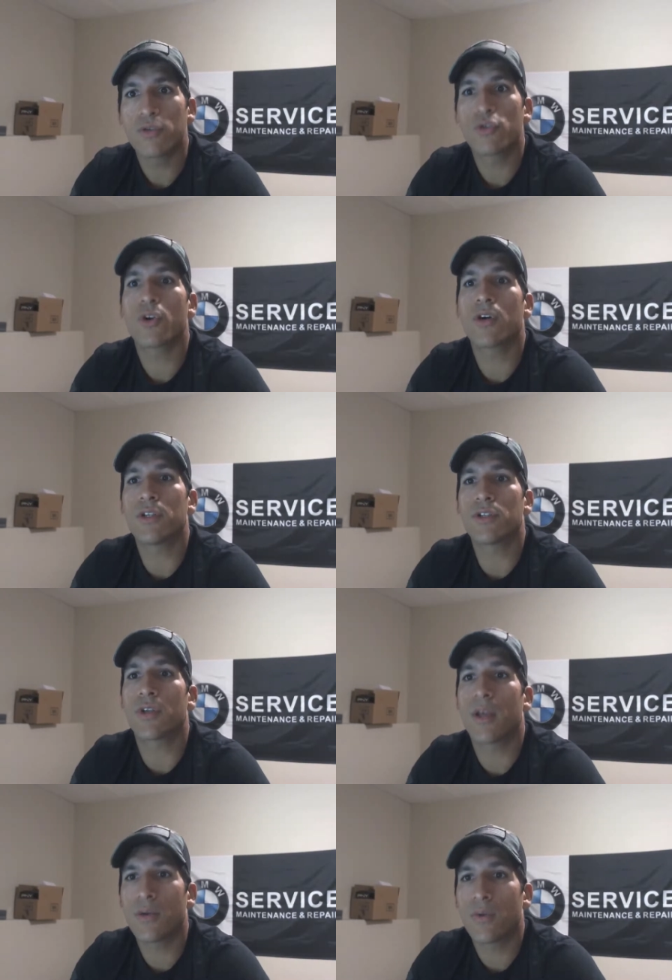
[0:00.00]
George,
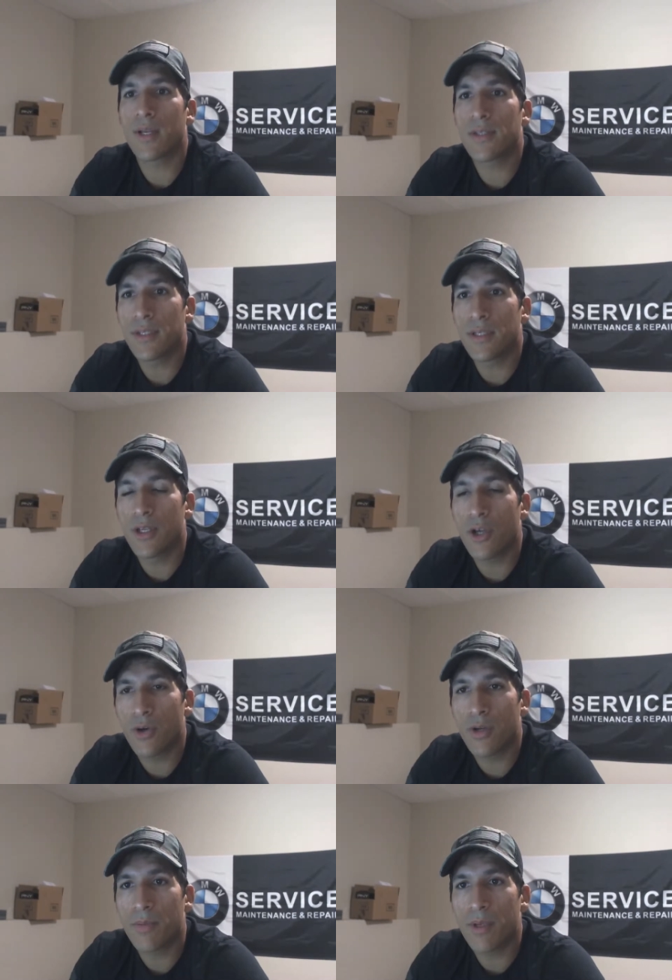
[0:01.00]
NYC, do you
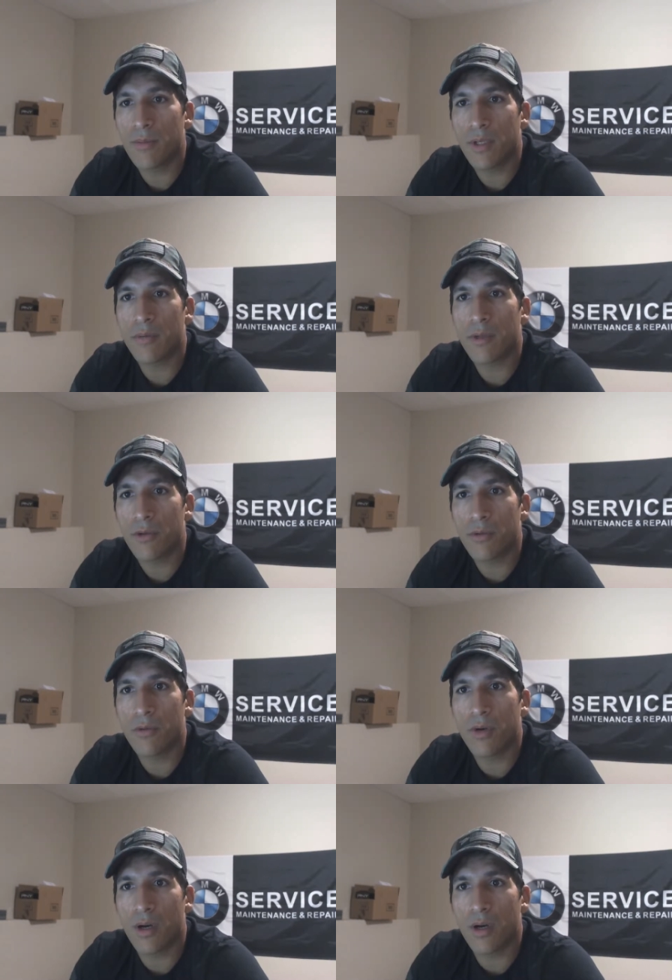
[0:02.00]
own a
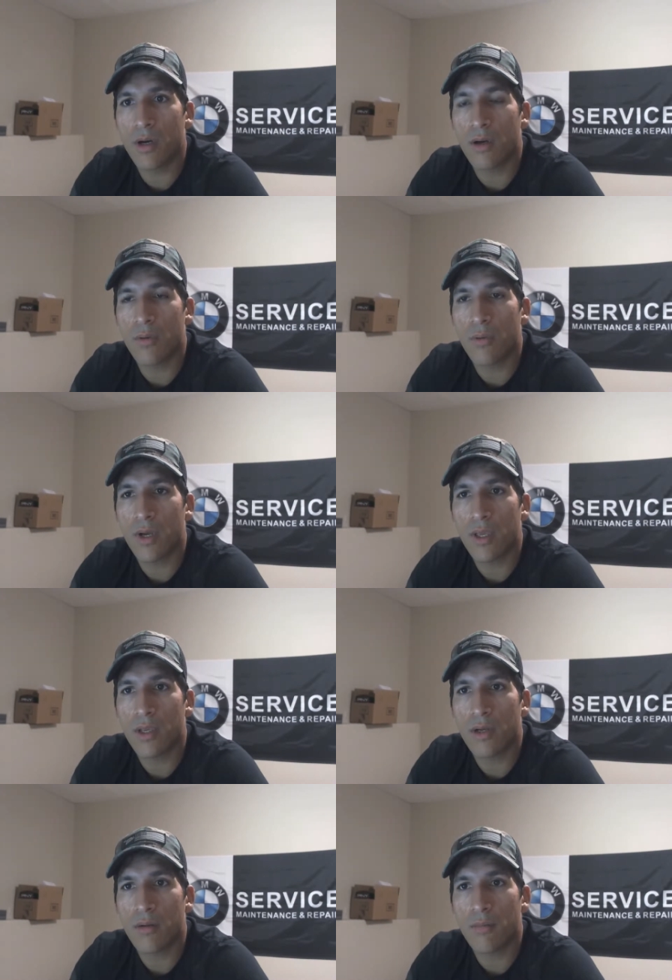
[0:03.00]
BMW? What
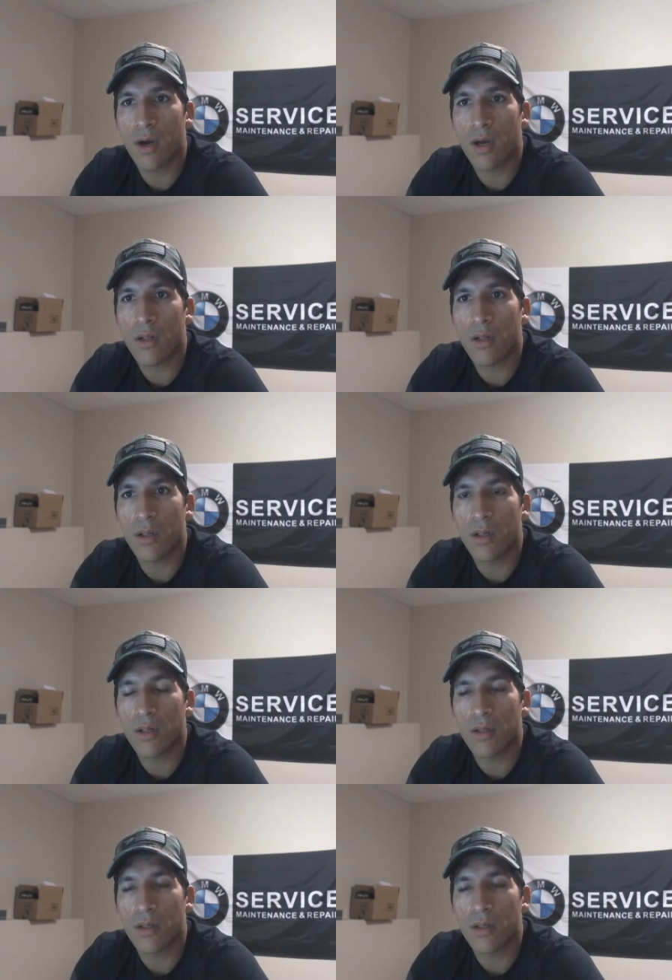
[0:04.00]
year model?